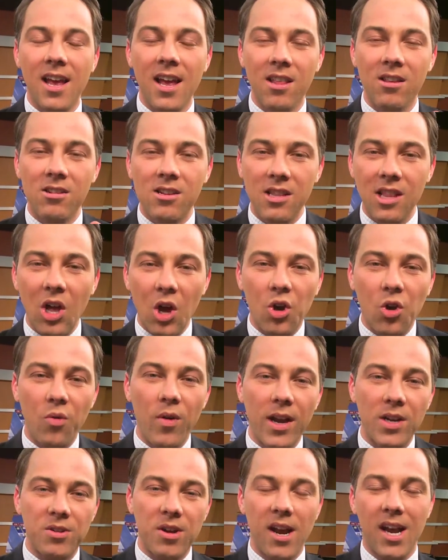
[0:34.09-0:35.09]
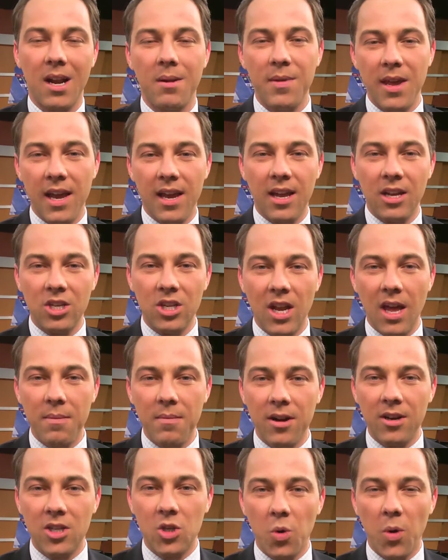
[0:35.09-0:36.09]
There's a local restaurant going to be on Kitchen
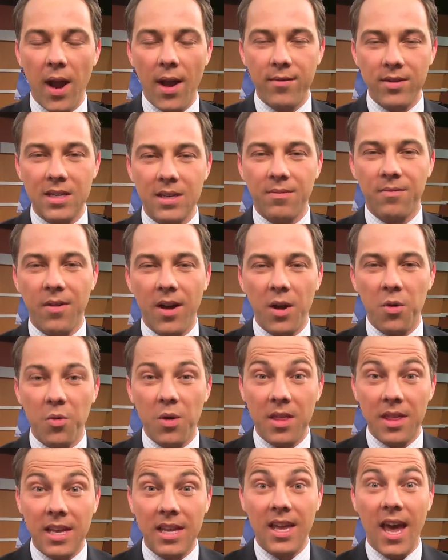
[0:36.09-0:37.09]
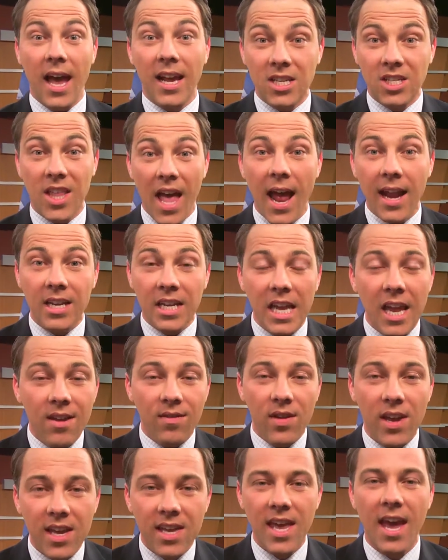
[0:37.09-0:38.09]
Nightmares, so we're having some fun with Guess That
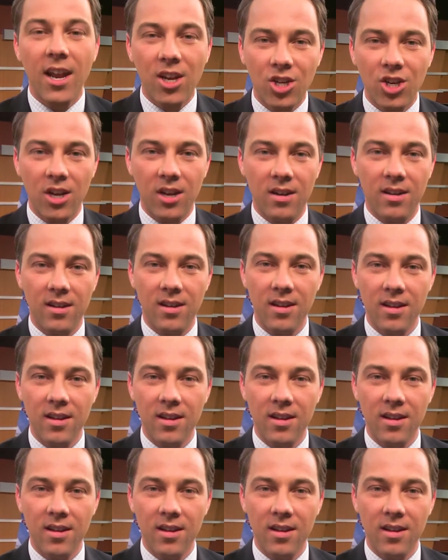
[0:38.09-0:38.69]
TV Kitchen.